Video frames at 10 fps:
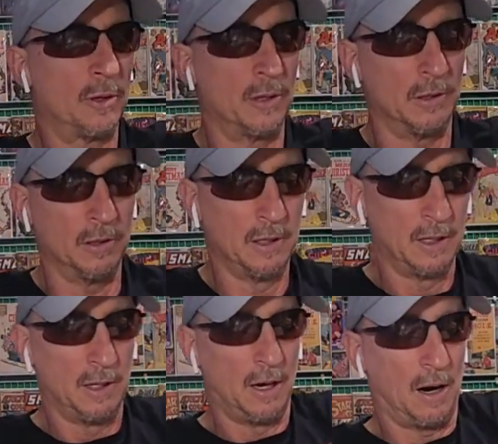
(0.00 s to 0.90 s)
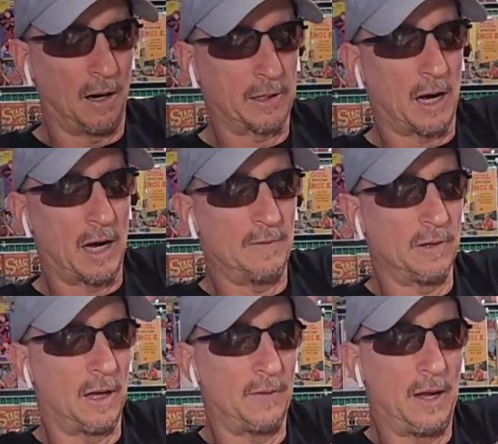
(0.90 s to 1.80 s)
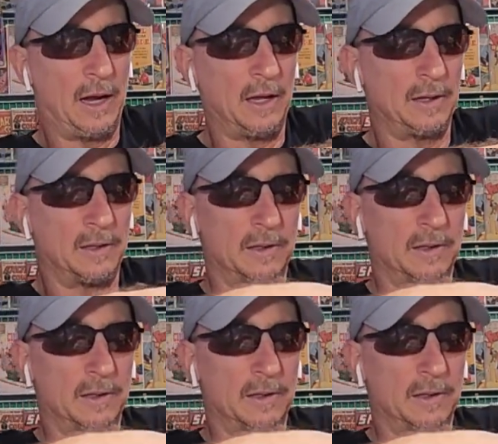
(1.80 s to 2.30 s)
a little archival on that,